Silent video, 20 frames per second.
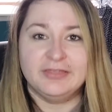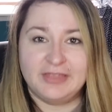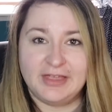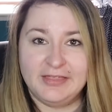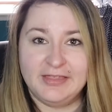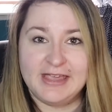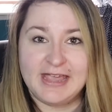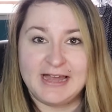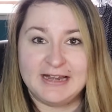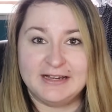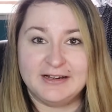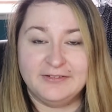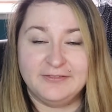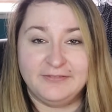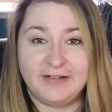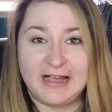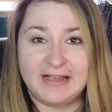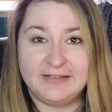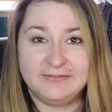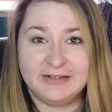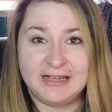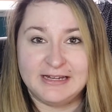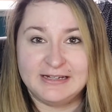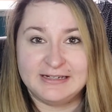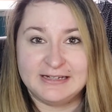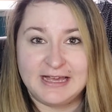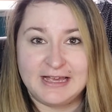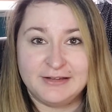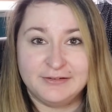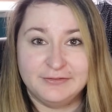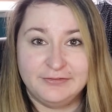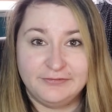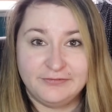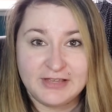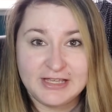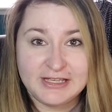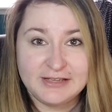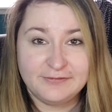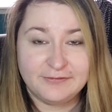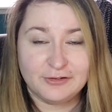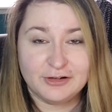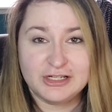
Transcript: Then they added a $5.99 fee for